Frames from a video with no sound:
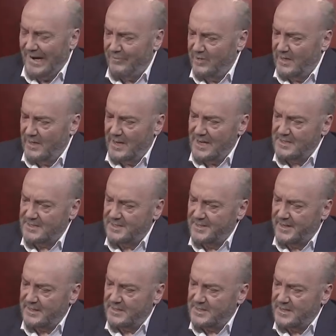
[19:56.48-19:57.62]
I realise
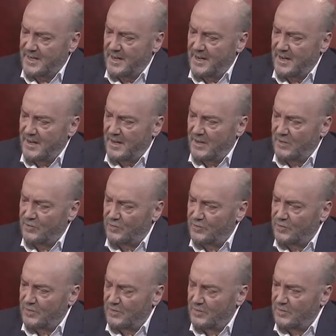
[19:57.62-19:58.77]
that although
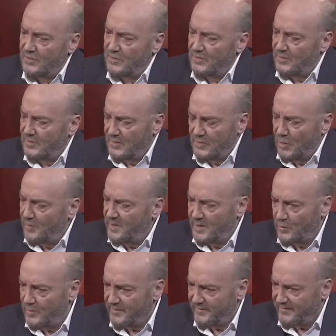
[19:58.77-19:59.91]
nobody
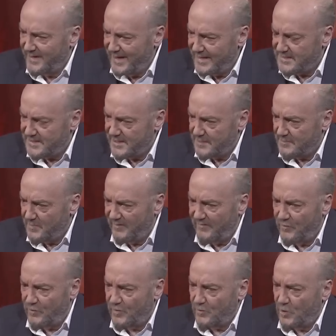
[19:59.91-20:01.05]
would have guessed it
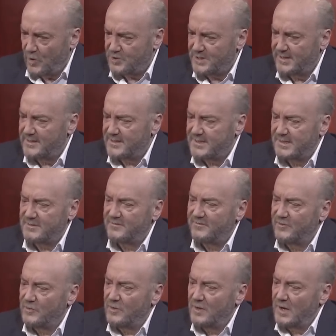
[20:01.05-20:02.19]
before watching this
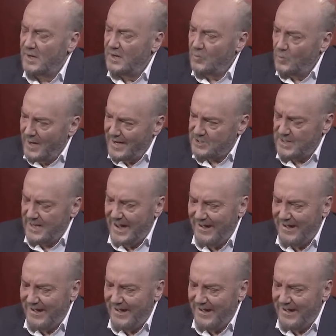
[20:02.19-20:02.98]
interview, we actually